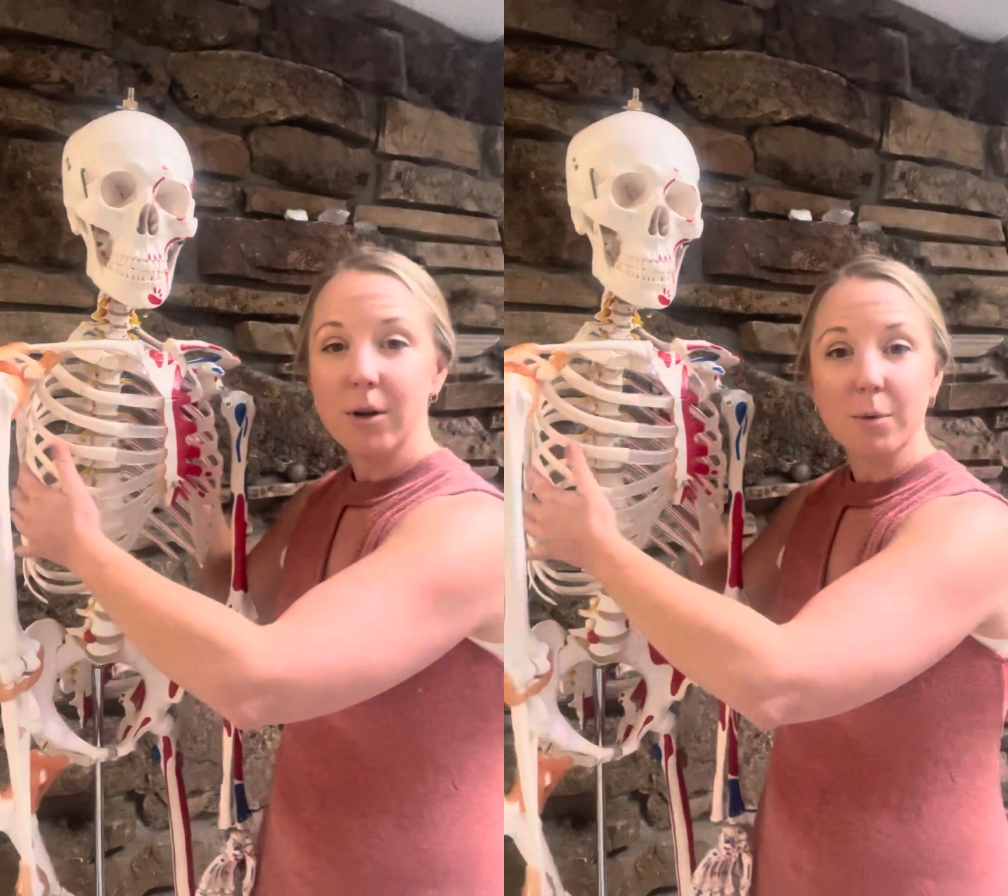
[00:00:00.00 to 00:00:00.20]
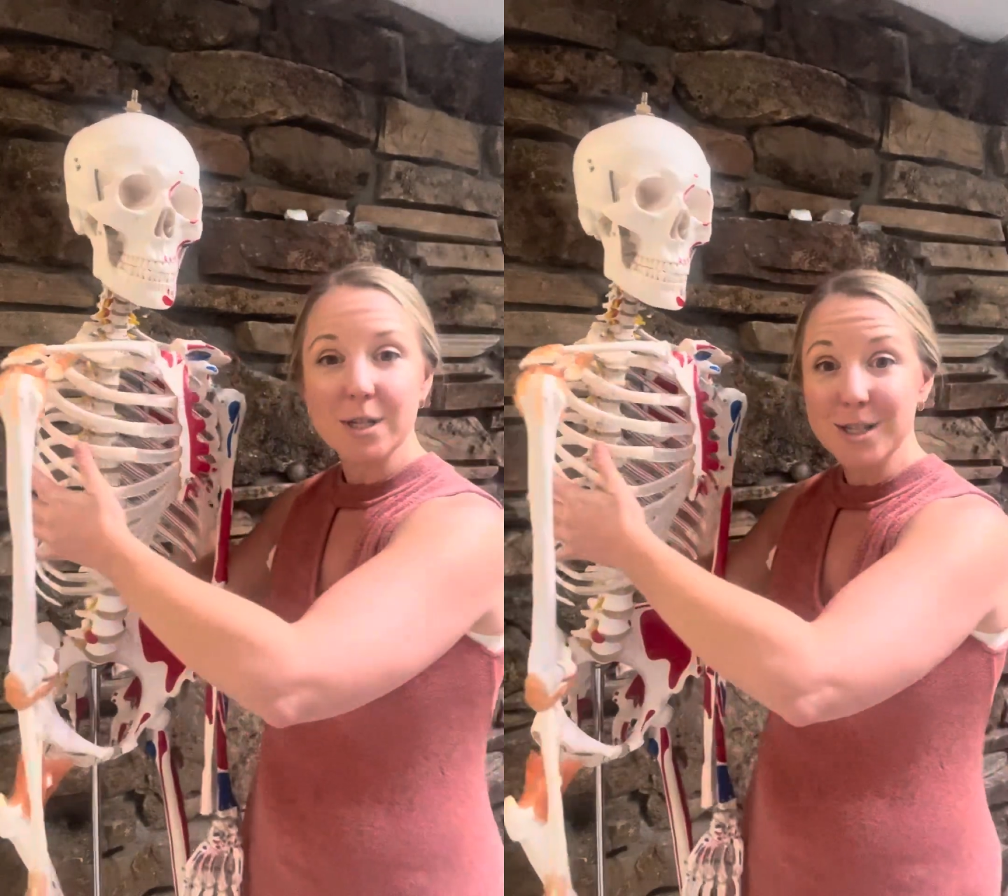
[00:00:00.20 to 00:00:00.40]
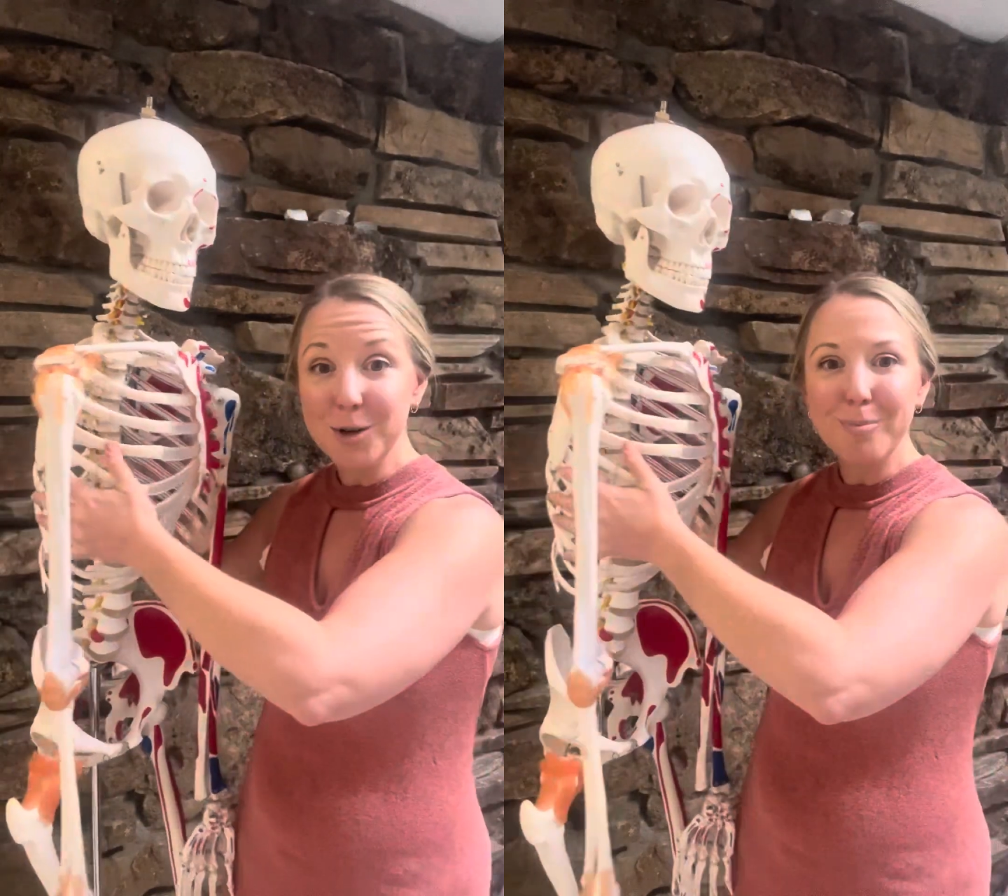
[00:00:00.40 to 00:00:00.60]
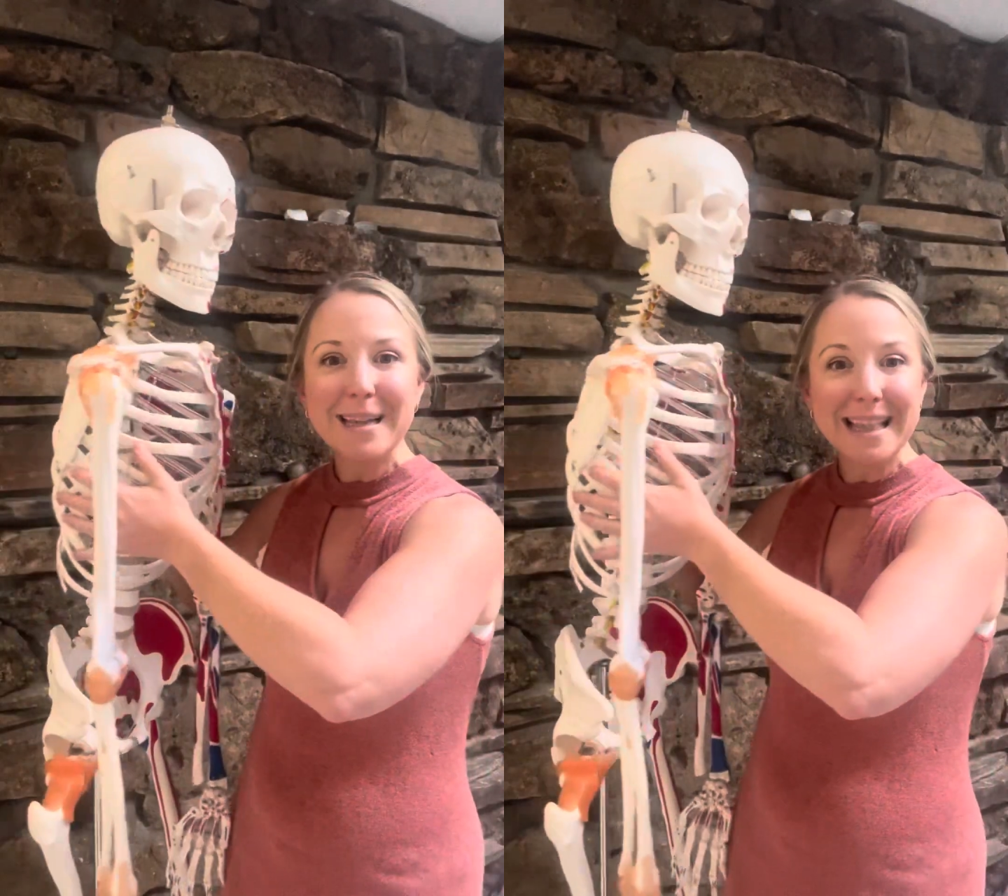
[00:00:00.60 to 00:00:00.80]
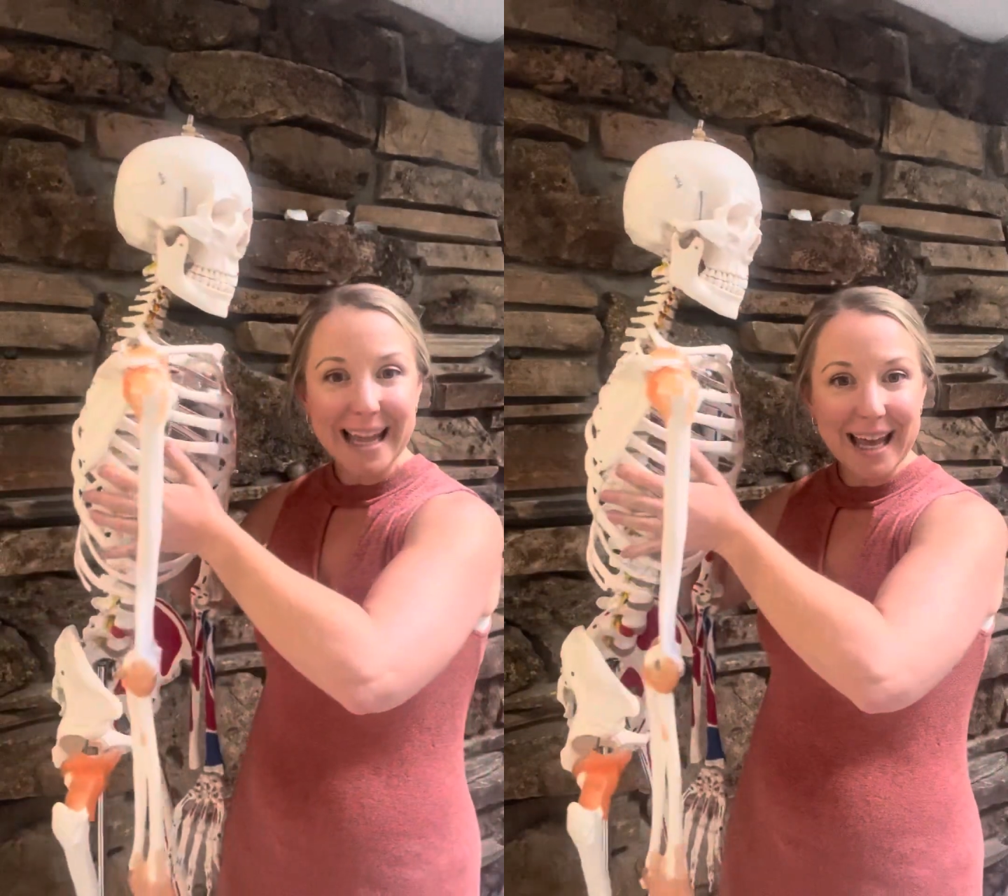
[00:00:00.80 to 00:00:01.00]
we're still
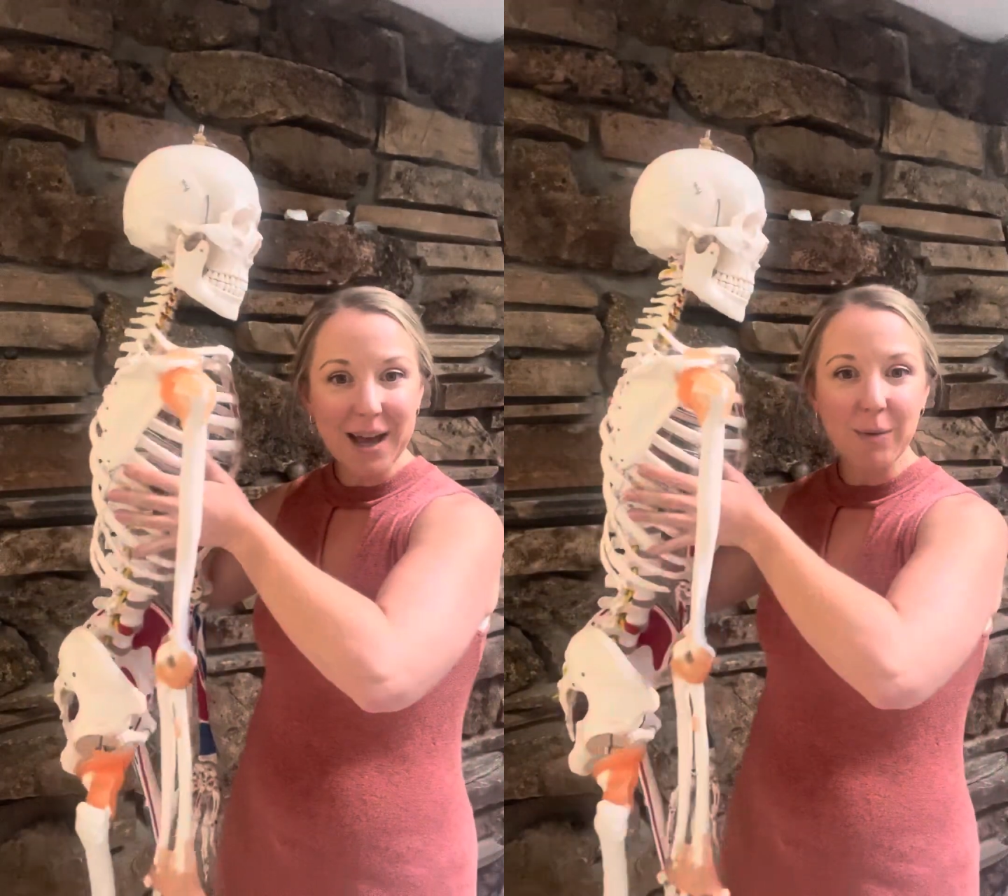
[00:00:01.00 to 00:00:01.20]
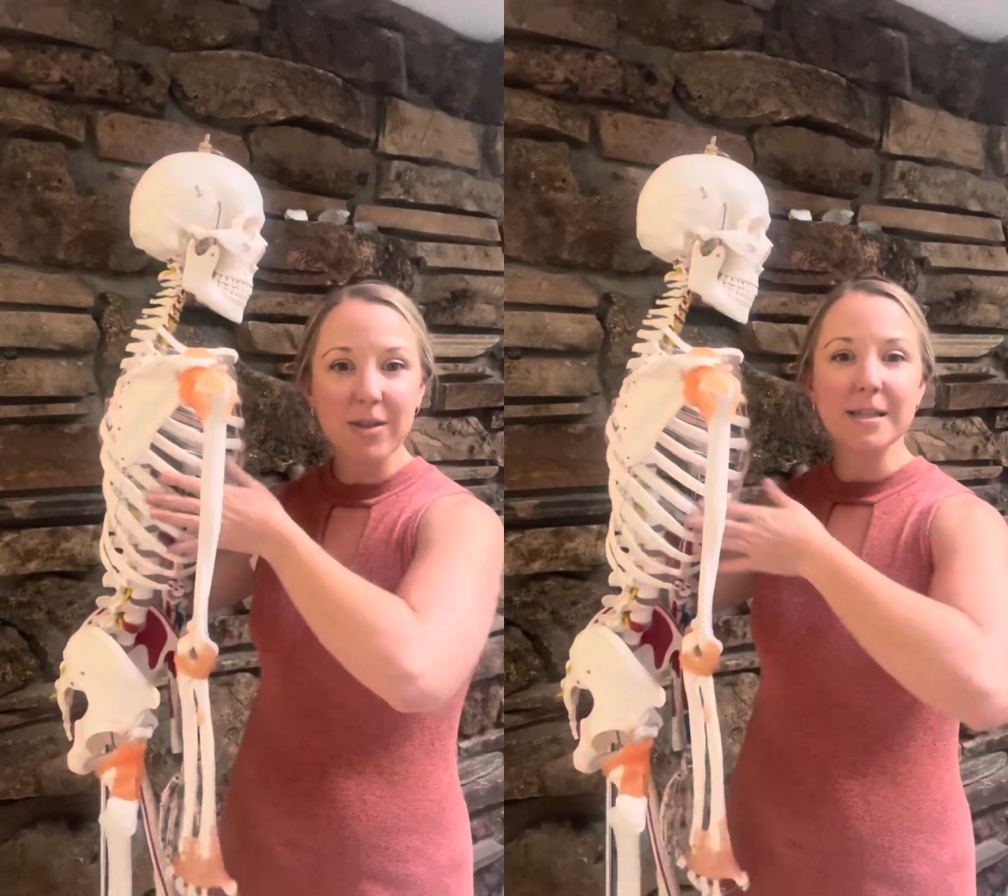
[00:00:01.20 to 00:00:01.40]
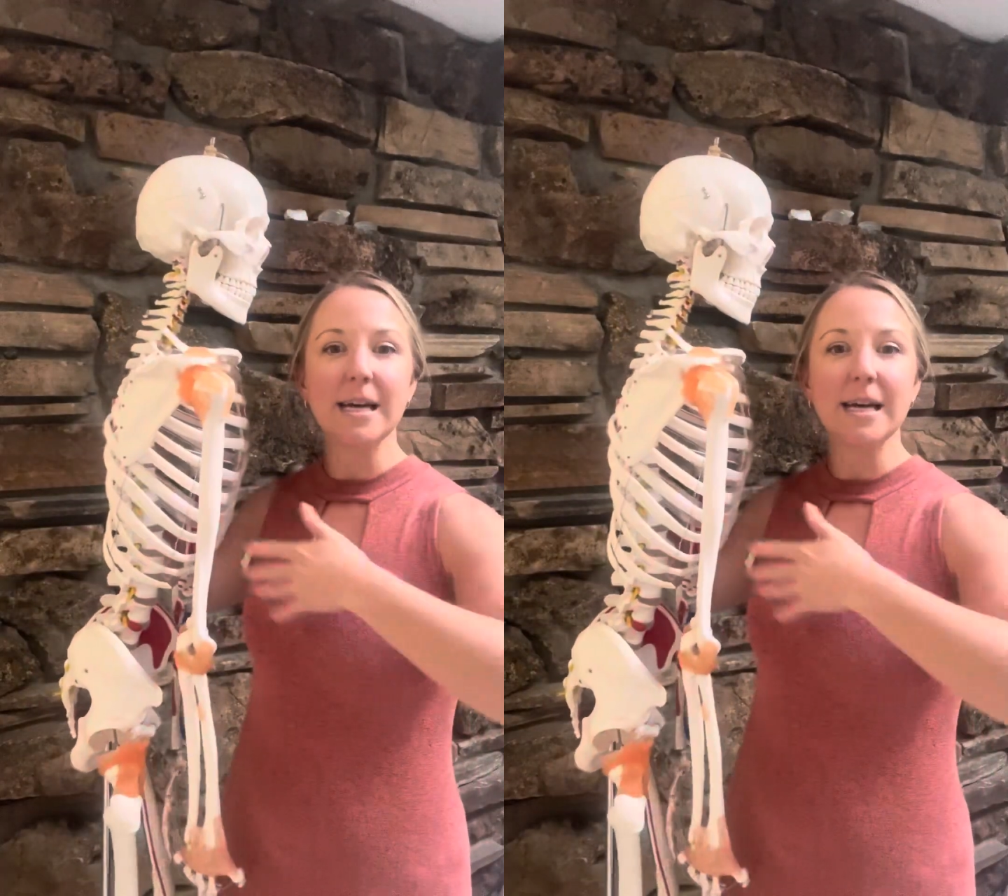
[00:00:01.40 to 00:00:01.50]
playing with this